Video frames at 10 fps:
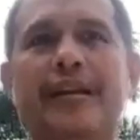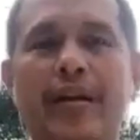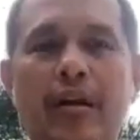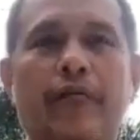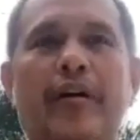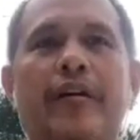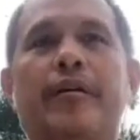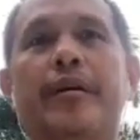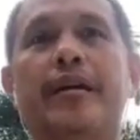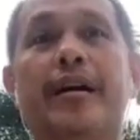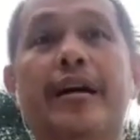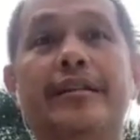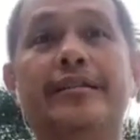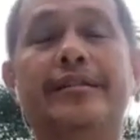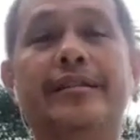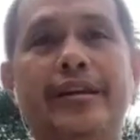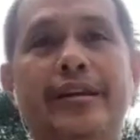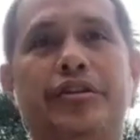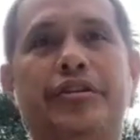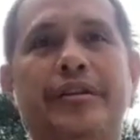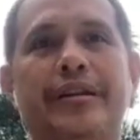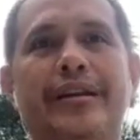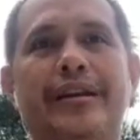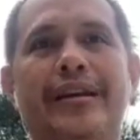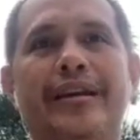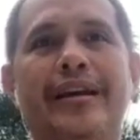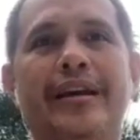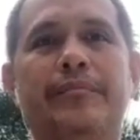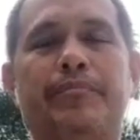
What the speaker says: of FMA guys teach. And